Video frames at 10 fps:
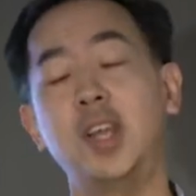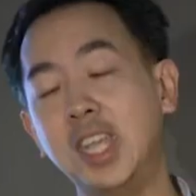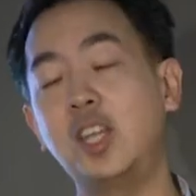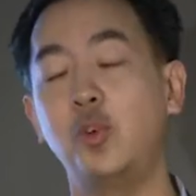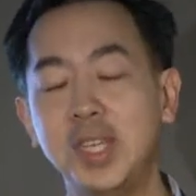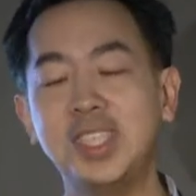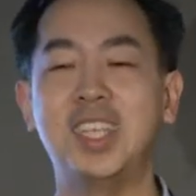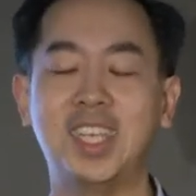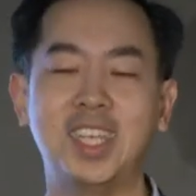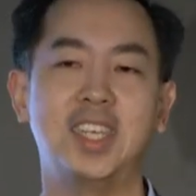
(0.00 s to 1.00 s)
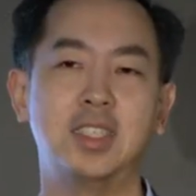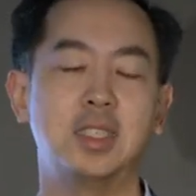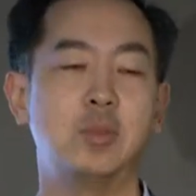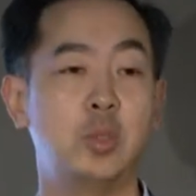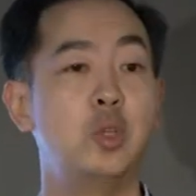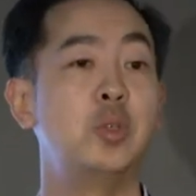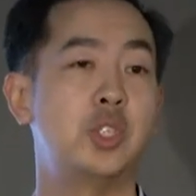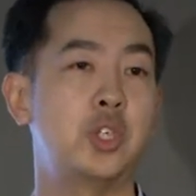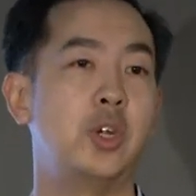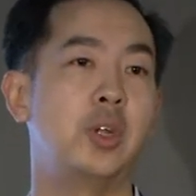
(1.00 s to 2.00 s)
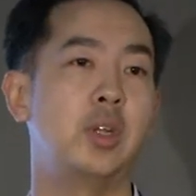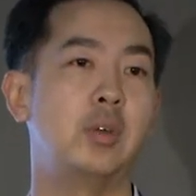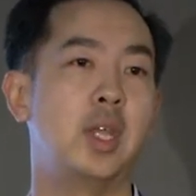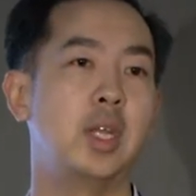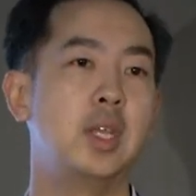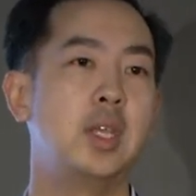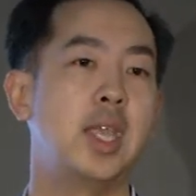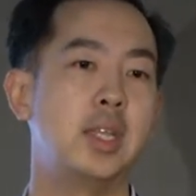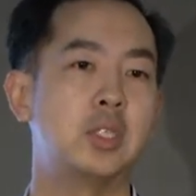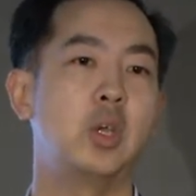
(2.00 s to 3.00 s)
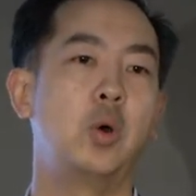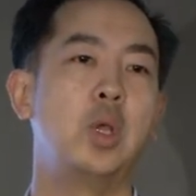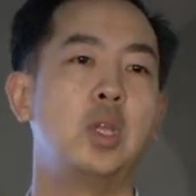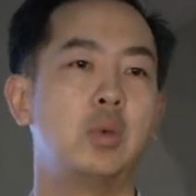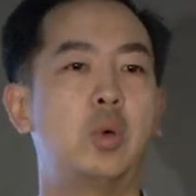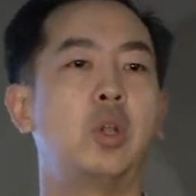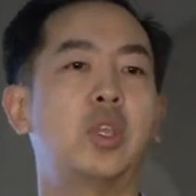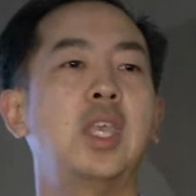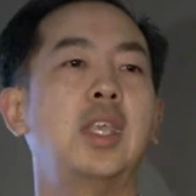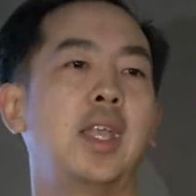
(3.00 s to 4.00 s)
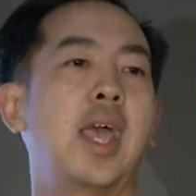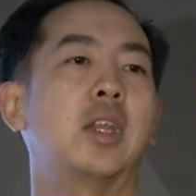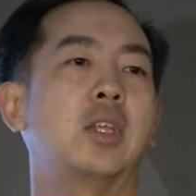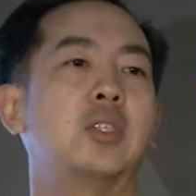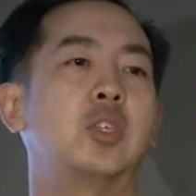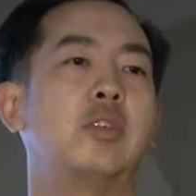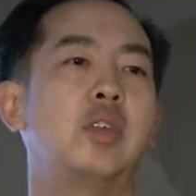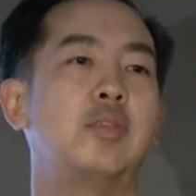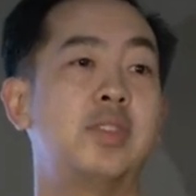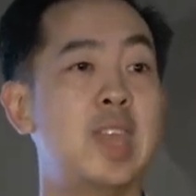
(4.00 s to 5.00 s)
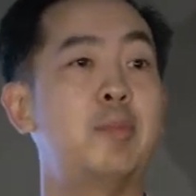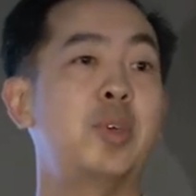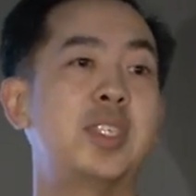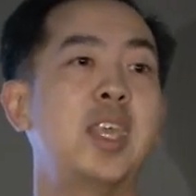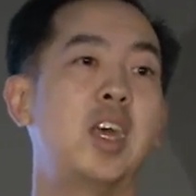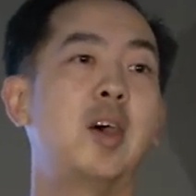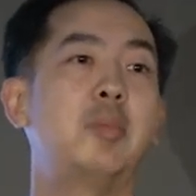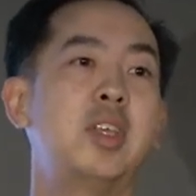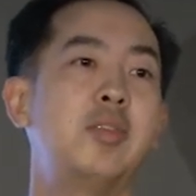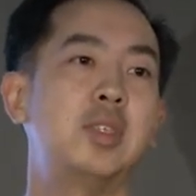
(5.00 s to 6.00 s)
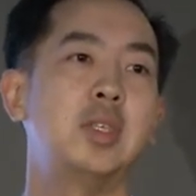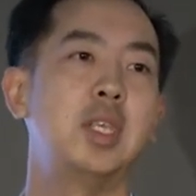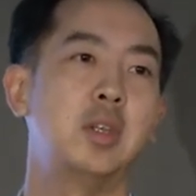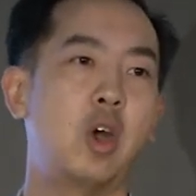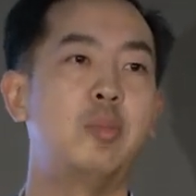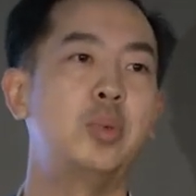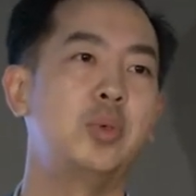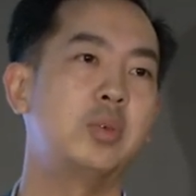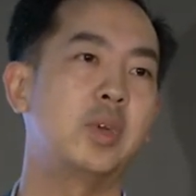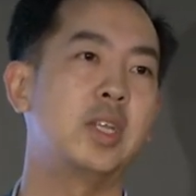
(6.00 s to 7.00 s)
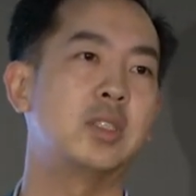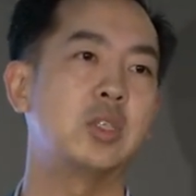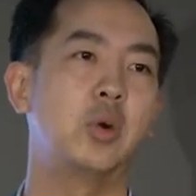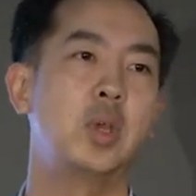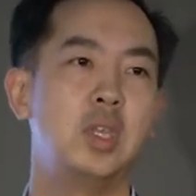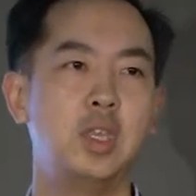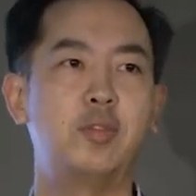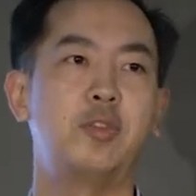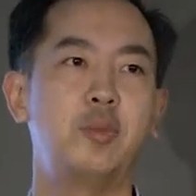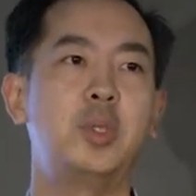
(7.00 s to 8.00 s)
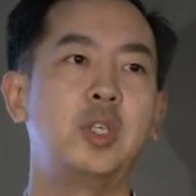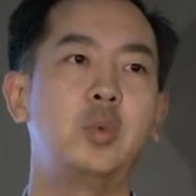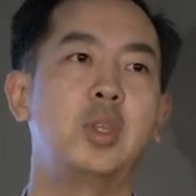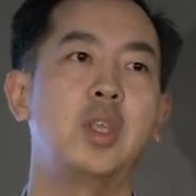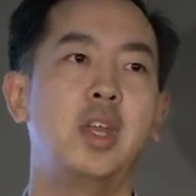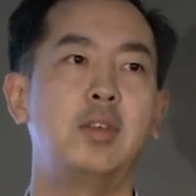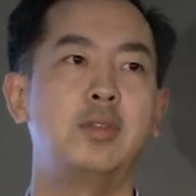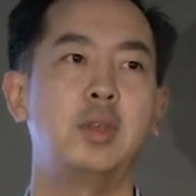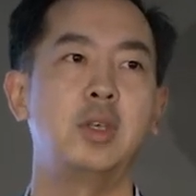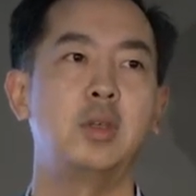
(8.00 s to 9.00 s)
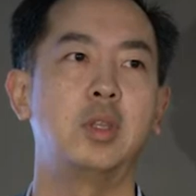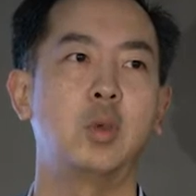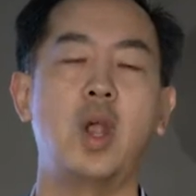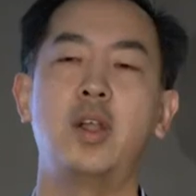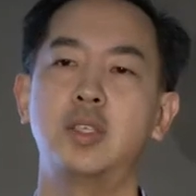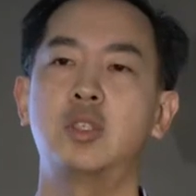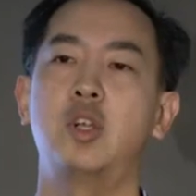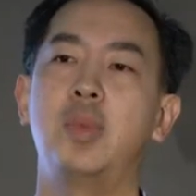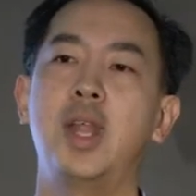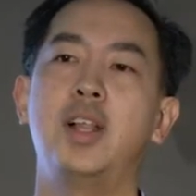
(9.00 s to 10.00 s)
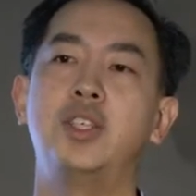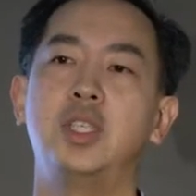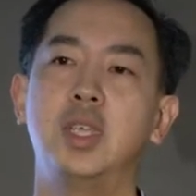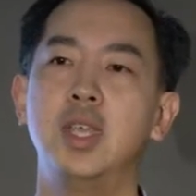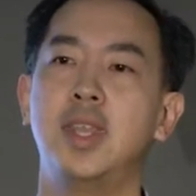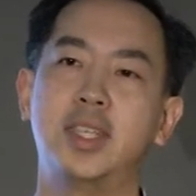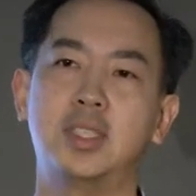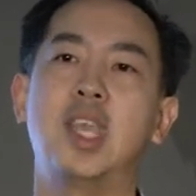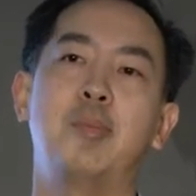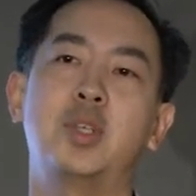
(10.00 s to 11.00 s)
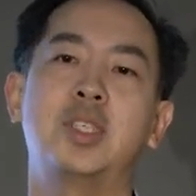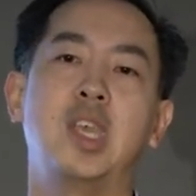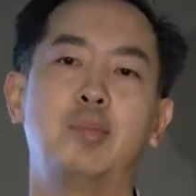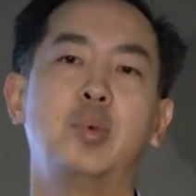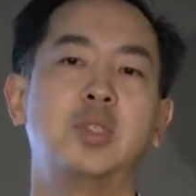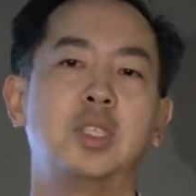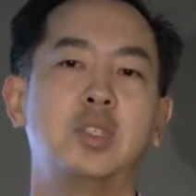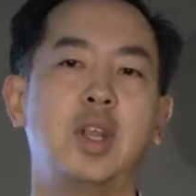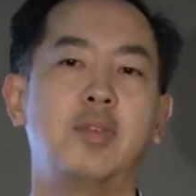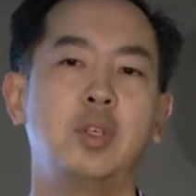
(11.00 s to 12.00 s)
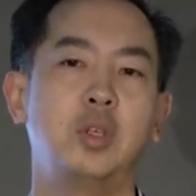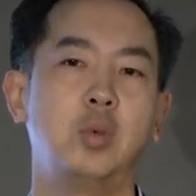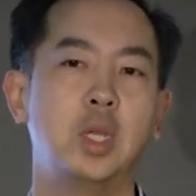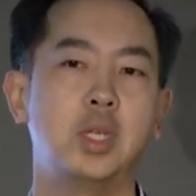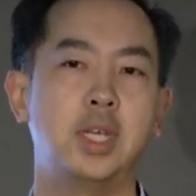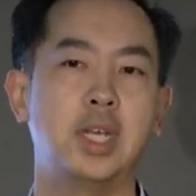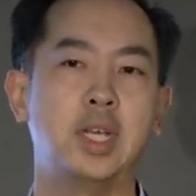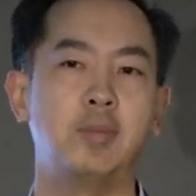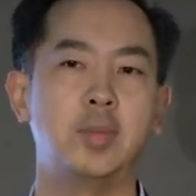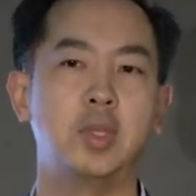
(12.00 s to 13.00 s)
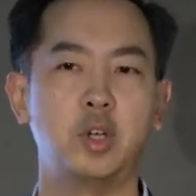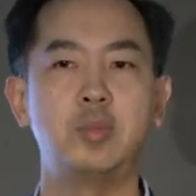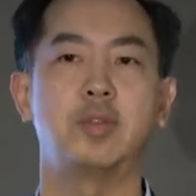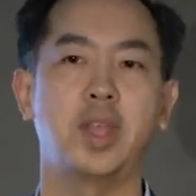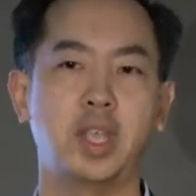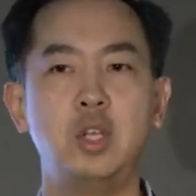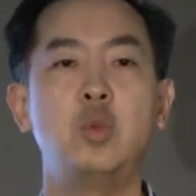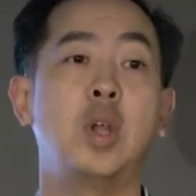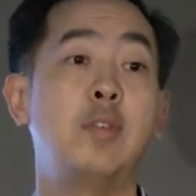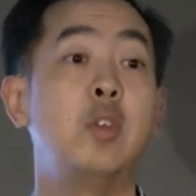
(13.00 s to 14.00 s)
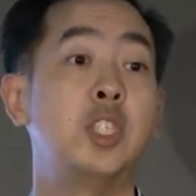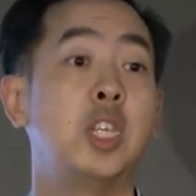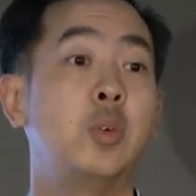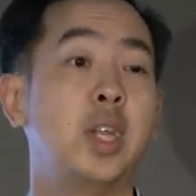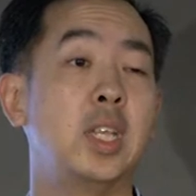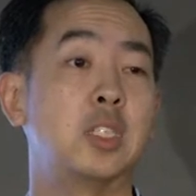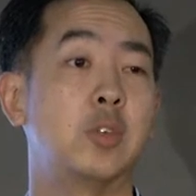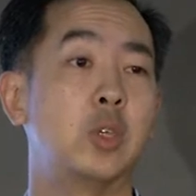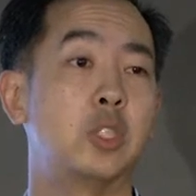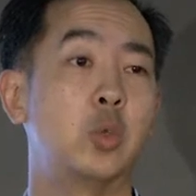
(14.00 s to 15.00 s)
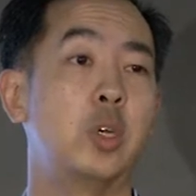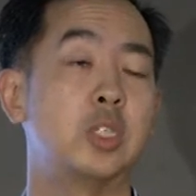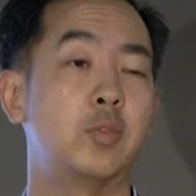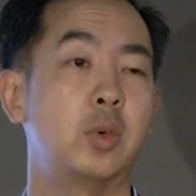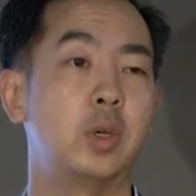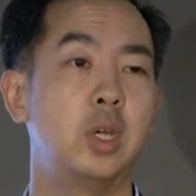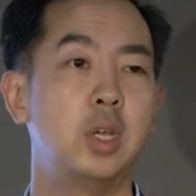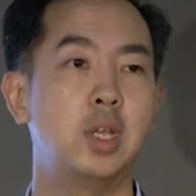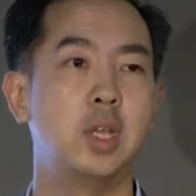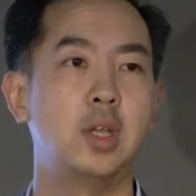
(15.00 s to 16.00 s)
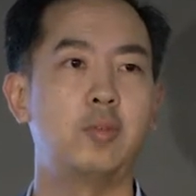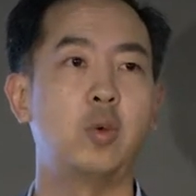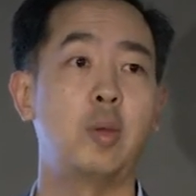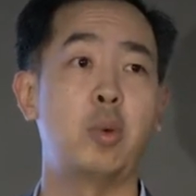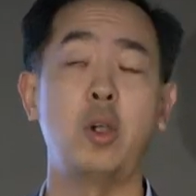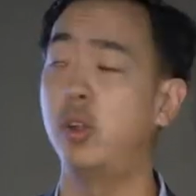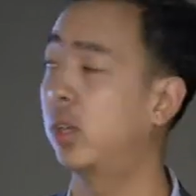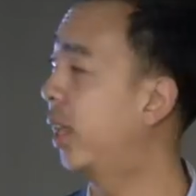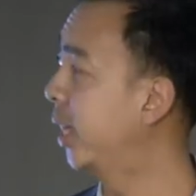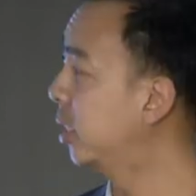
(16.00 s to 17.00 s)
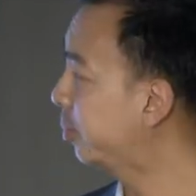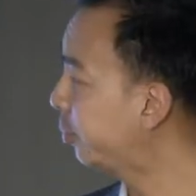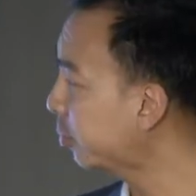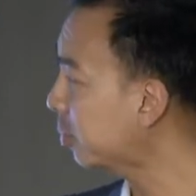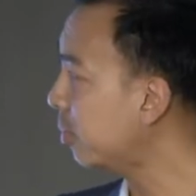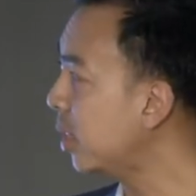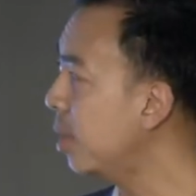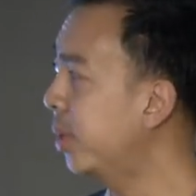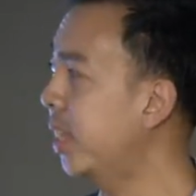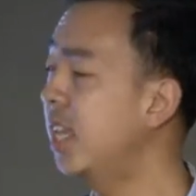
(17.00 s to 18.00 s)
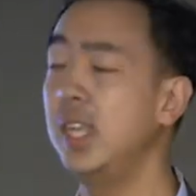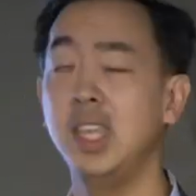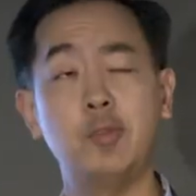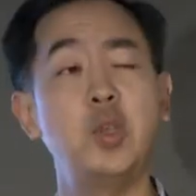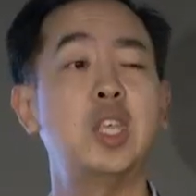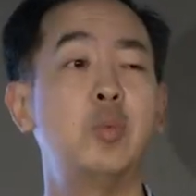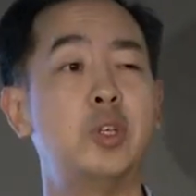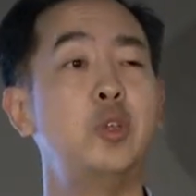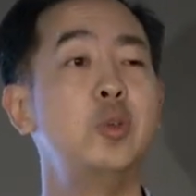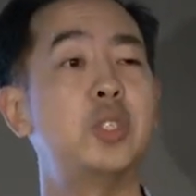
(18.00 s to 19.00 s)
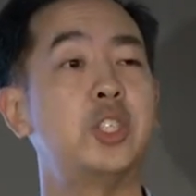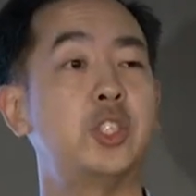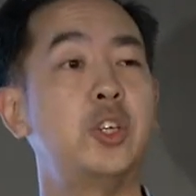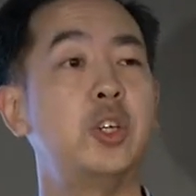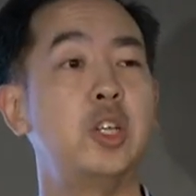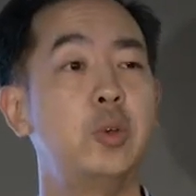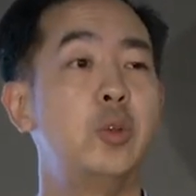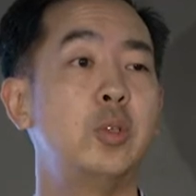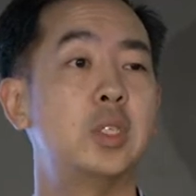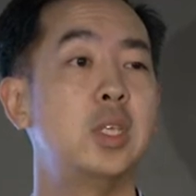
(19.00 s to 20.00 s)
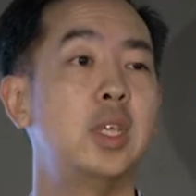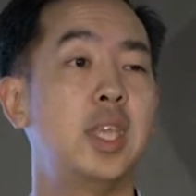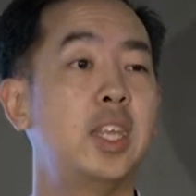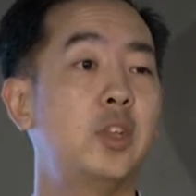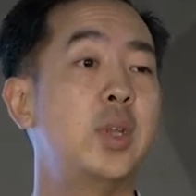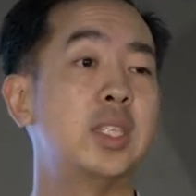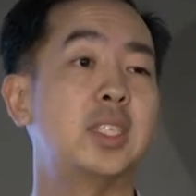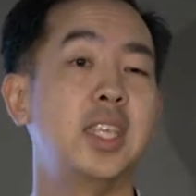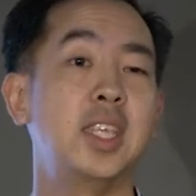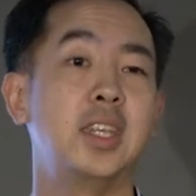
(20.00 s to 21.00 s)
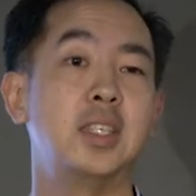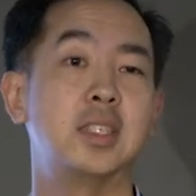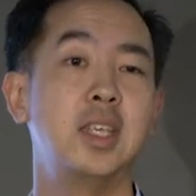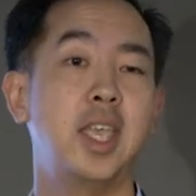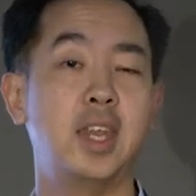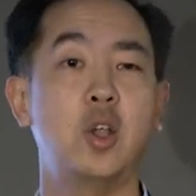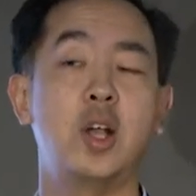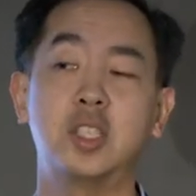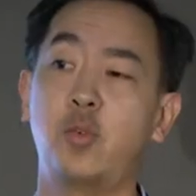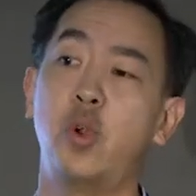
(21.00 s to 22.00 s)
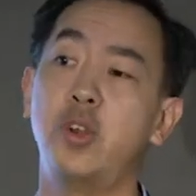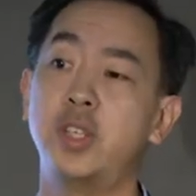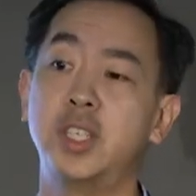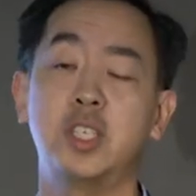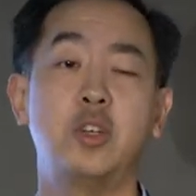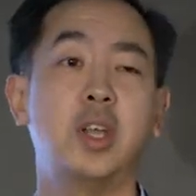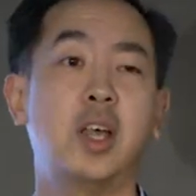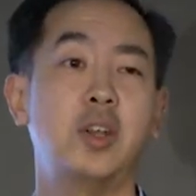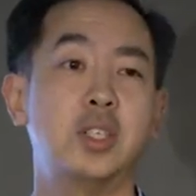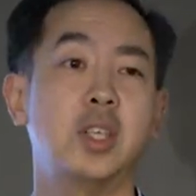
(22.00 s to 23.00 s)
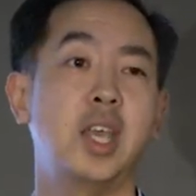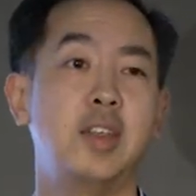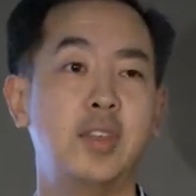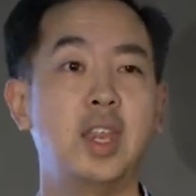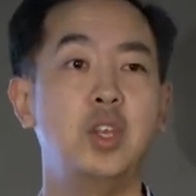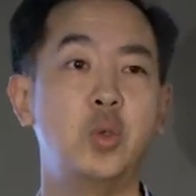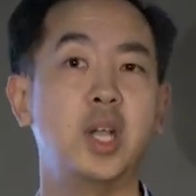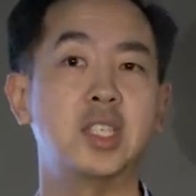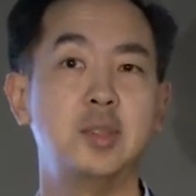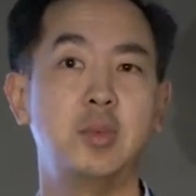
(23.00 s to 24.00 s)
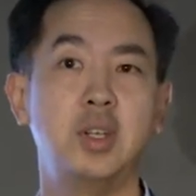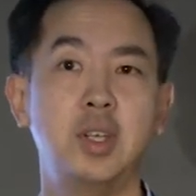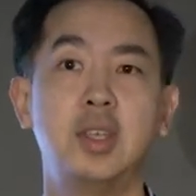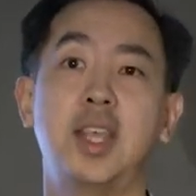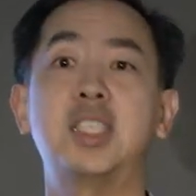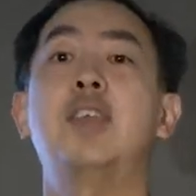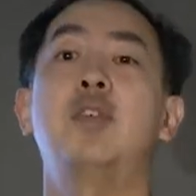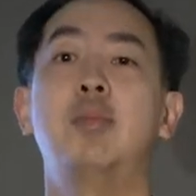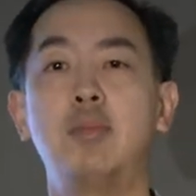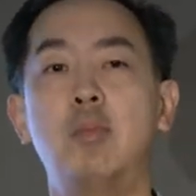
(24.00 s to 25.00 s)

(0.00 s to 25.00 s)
increase stickiness, reduce churn, right? And so we're looking at conservative 10% uplift in ARPU right? So if you're familiar with kind of the wireless terminology, that's a 10% boost in revenue in terms of like a new revenue generating source for our partner clients. But then if we can reduce the churn and reduce and increase the stickiness, and it costs $400, $600 to kind of get a new customer, that's even